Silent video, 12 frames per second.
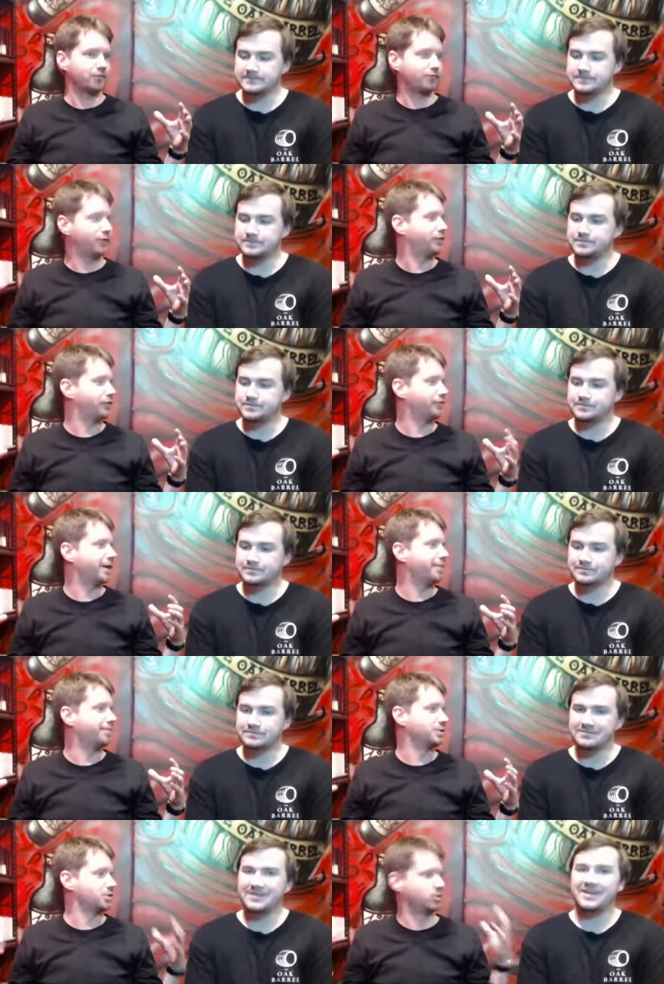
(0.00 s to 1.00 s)
Speaker 1: 50 of
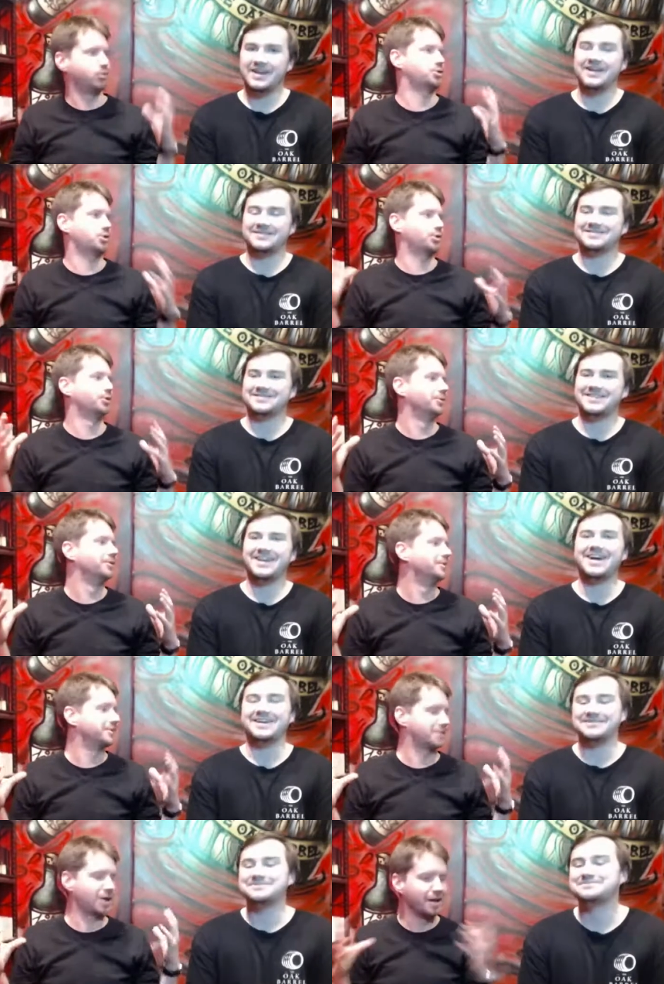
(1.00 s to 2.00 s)
them. Just looks yeah. cool.
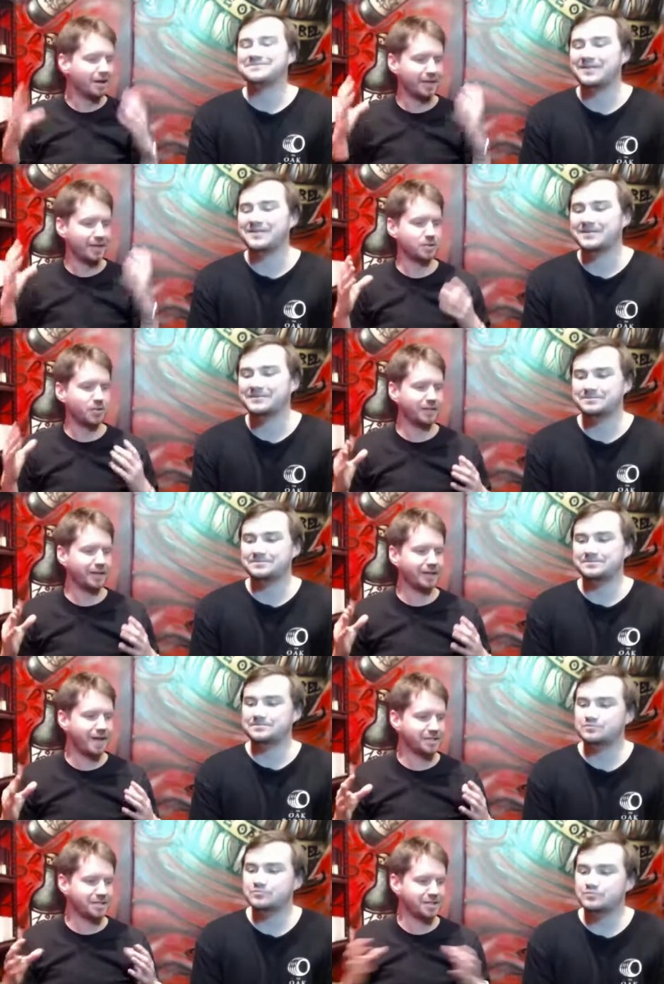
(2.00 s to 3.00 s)
Yeah. So that's the one
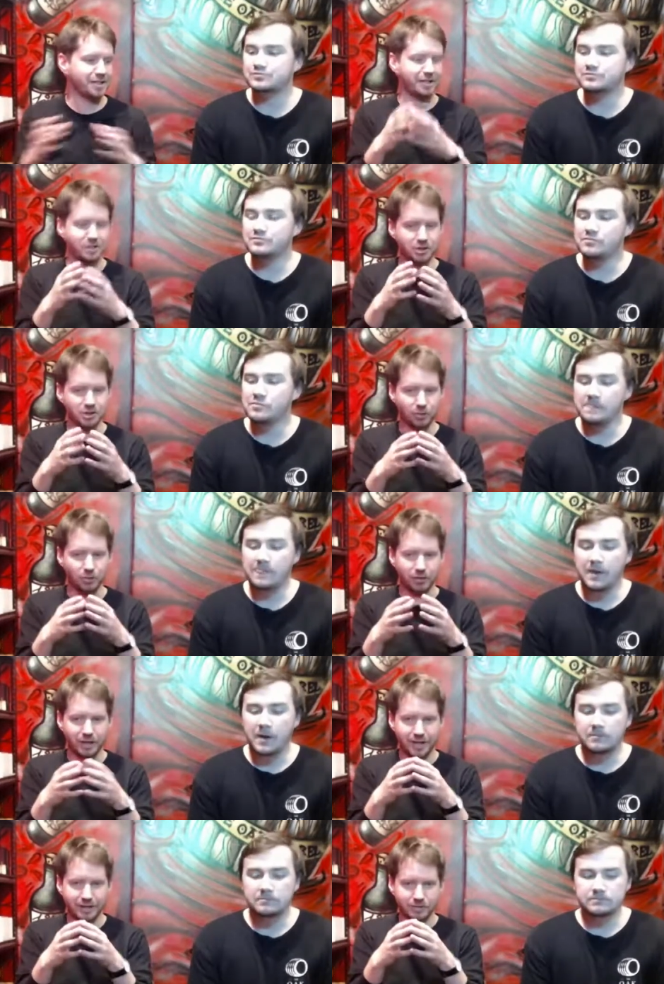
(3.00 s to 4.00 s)
thing I haven't seen yet is just all
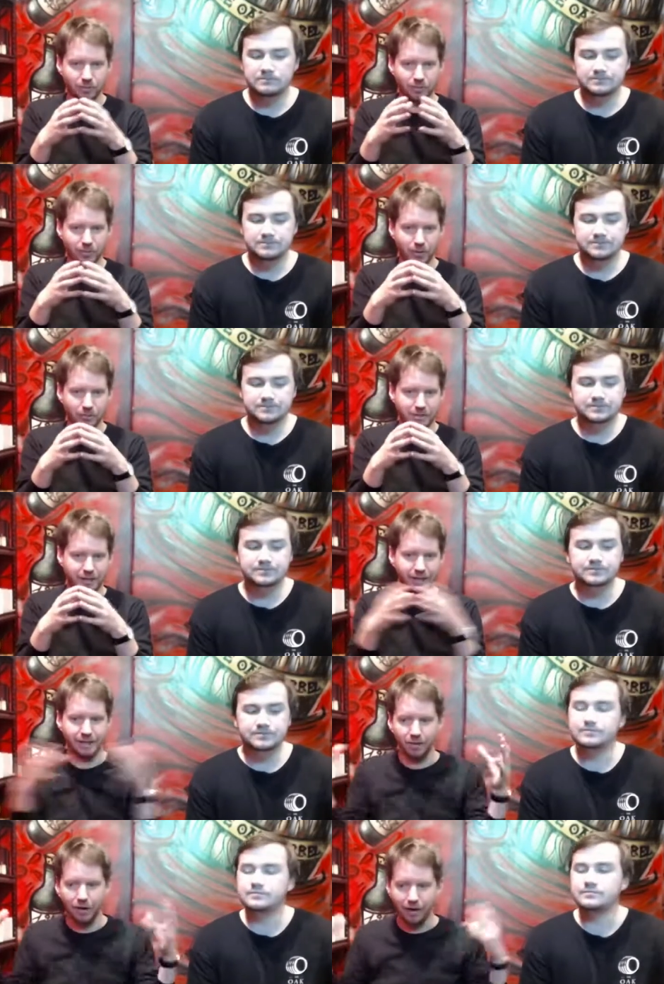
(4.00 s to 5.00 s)
the cars, all the bottles
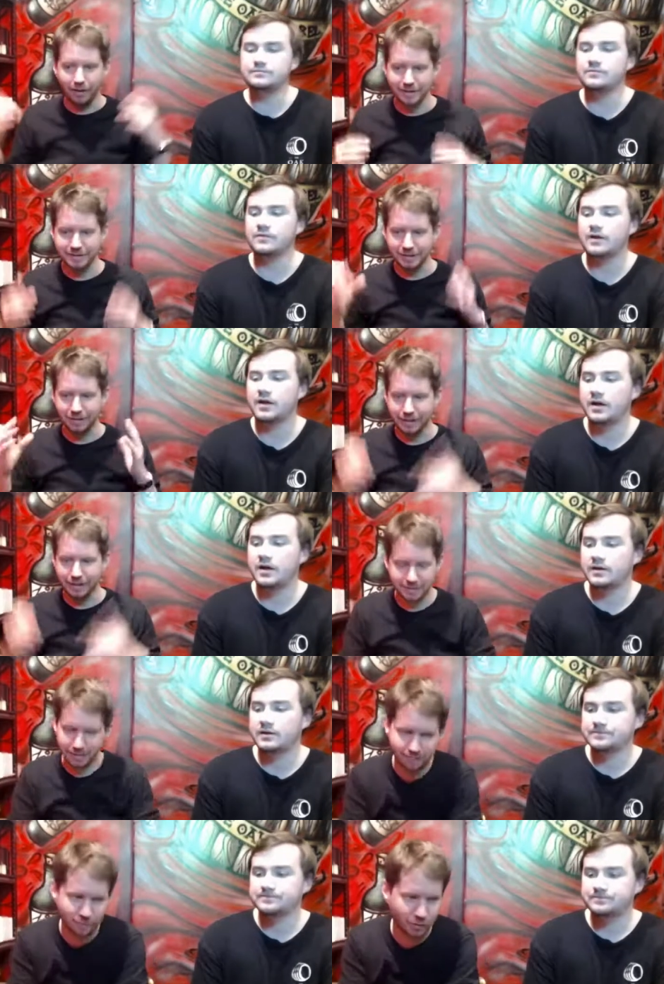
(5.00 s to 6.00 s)
in a line. That's the last
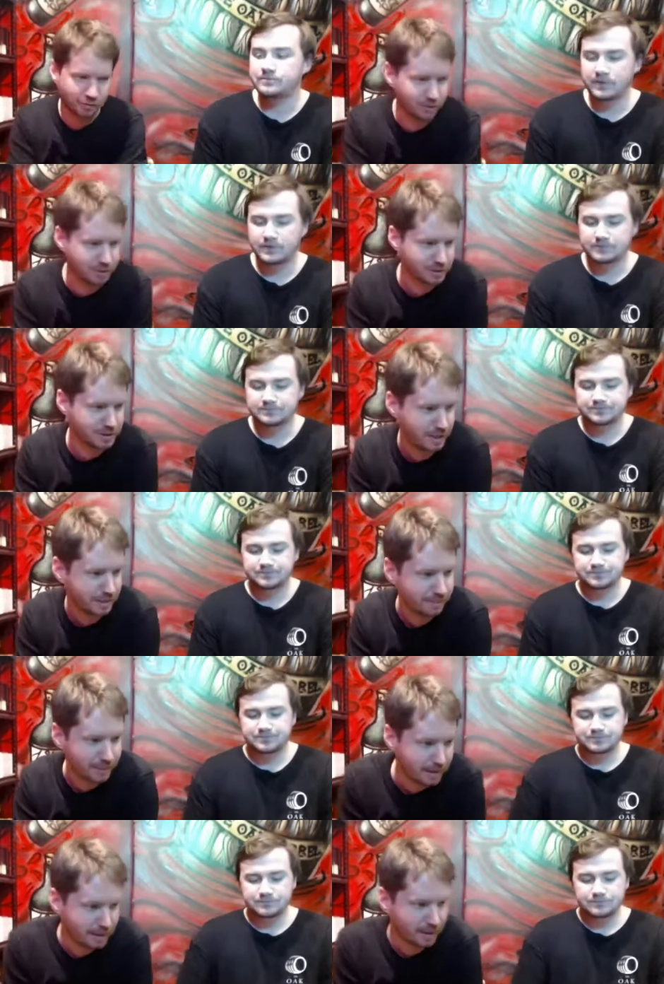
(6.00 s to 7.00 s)
thing I'm looking forward to
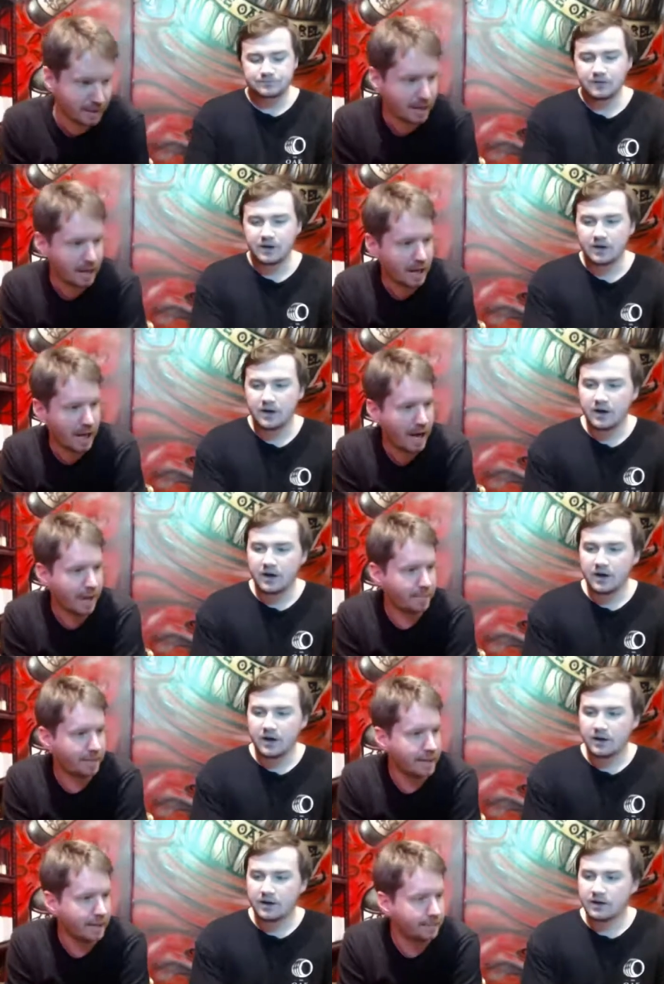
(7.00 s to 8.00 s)
seeing.
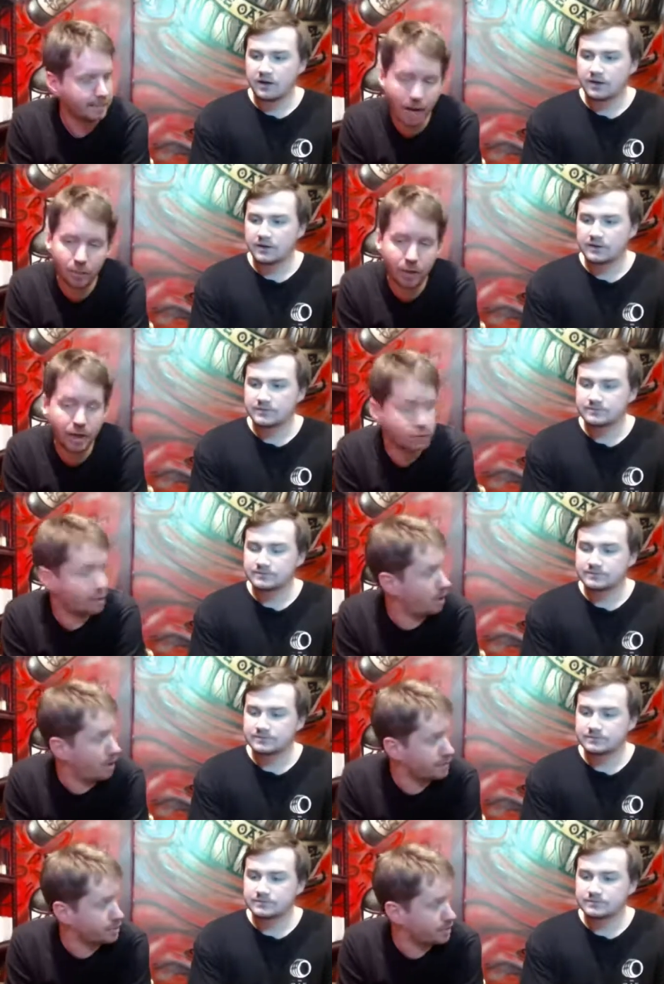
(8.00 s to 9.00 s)
Um, but yeah, uh, we're going to try
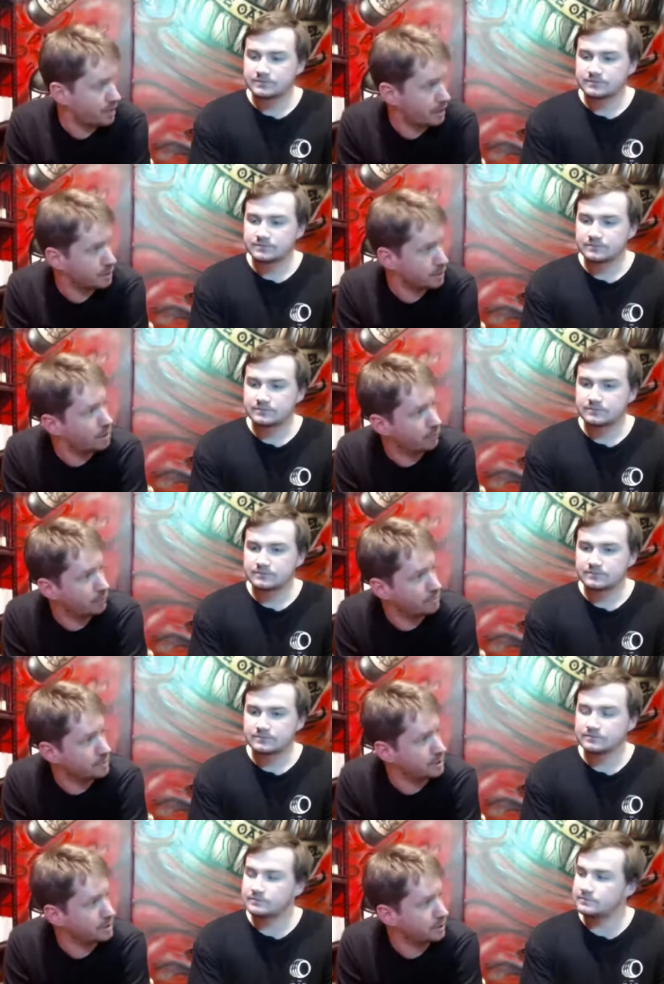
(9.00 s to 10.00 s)
and live stream that as well
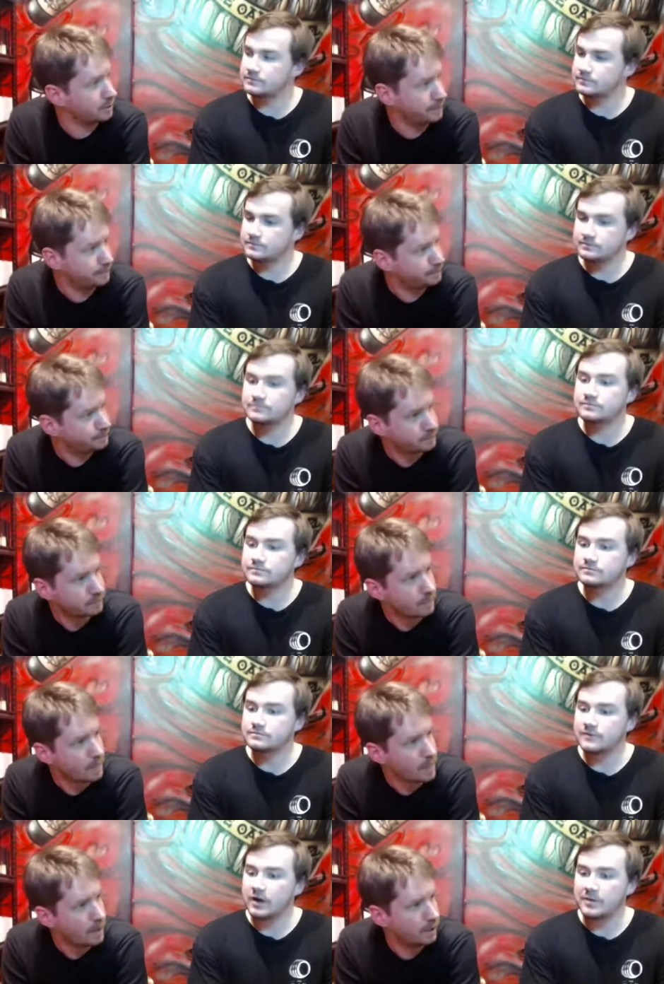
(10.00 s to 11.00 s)
from the distillery. Mm,
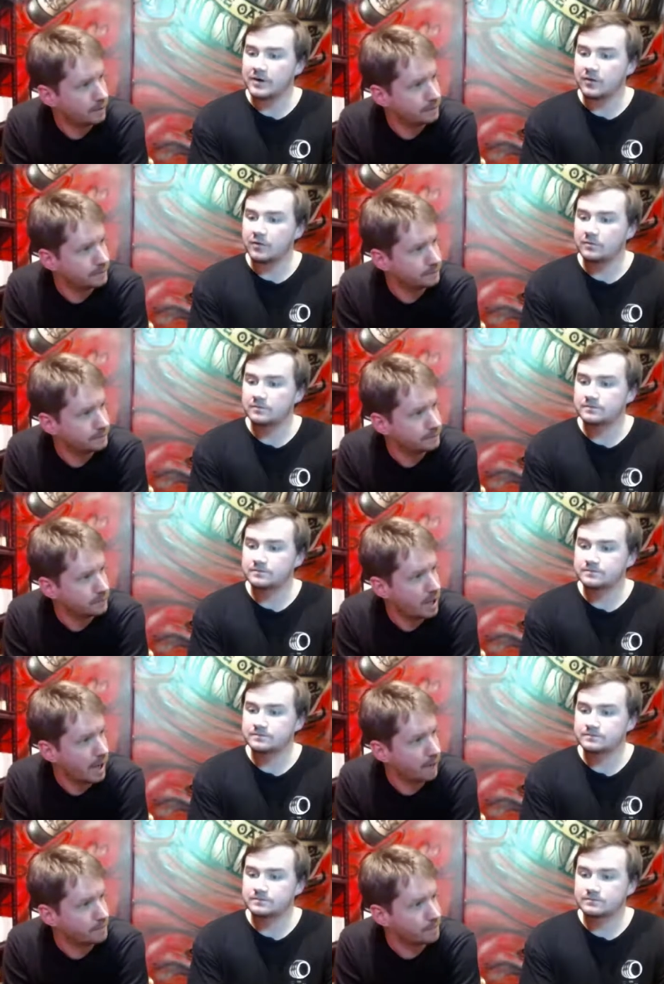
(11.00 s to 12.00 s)
that'll be cool.
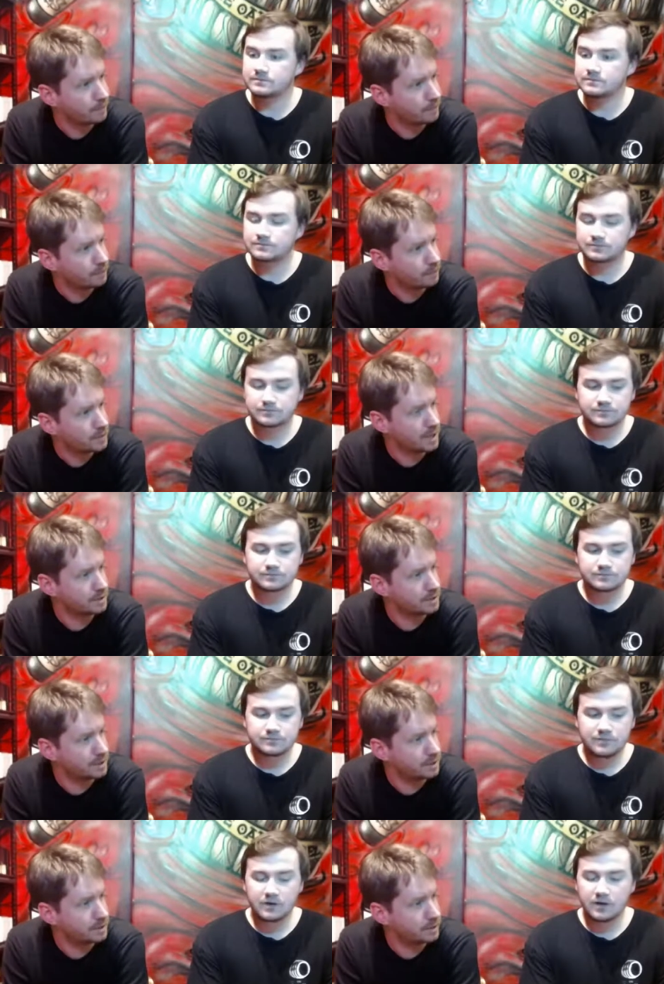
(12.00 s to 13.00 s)
Yeah.
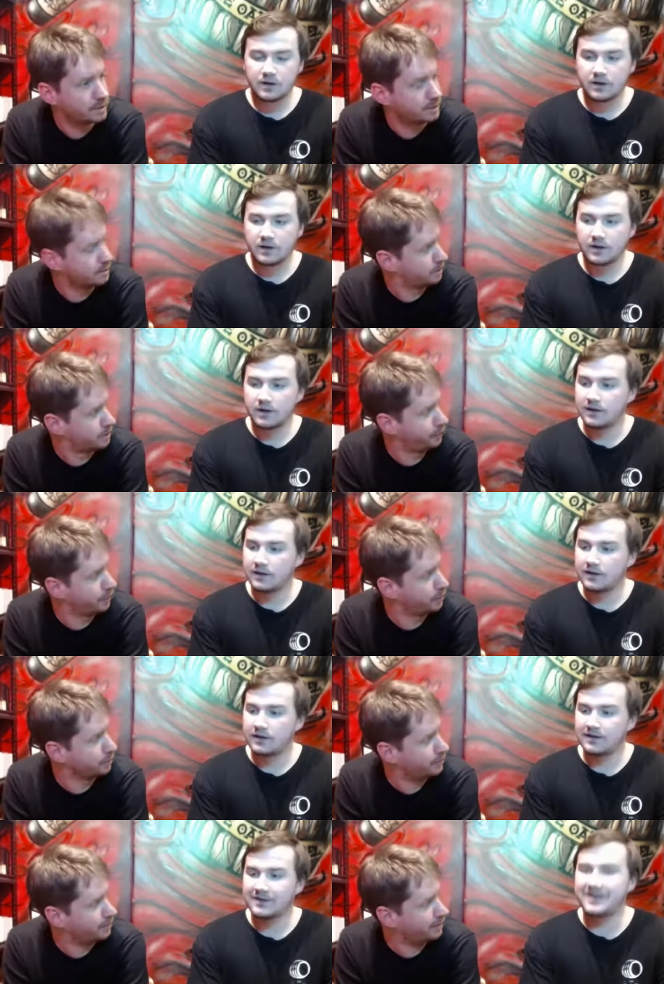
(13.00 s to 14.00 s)
Sounds
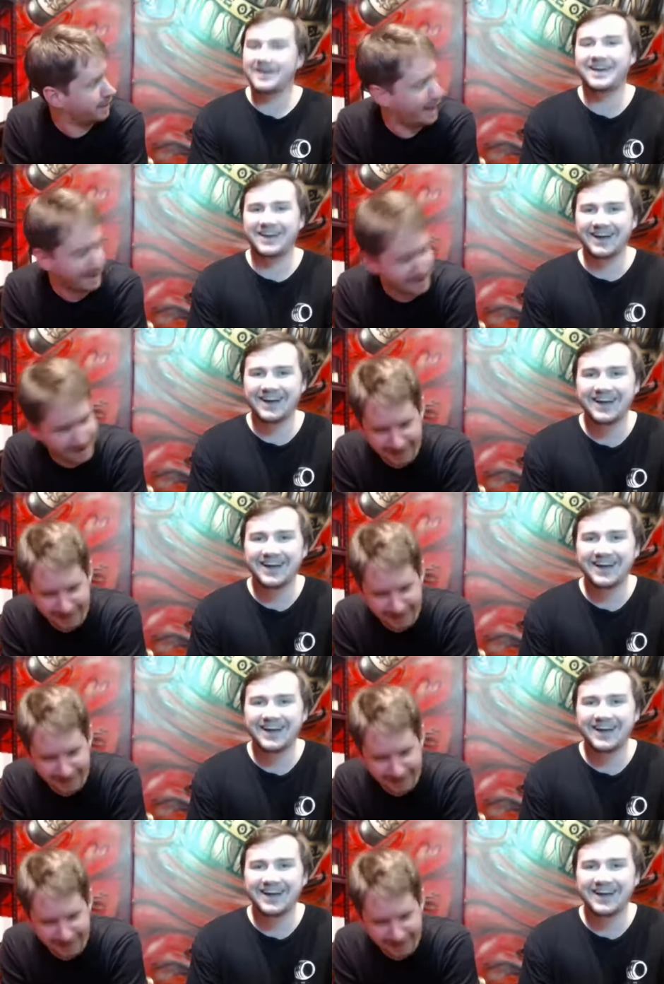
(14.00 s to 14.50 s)
difficult. Yeah.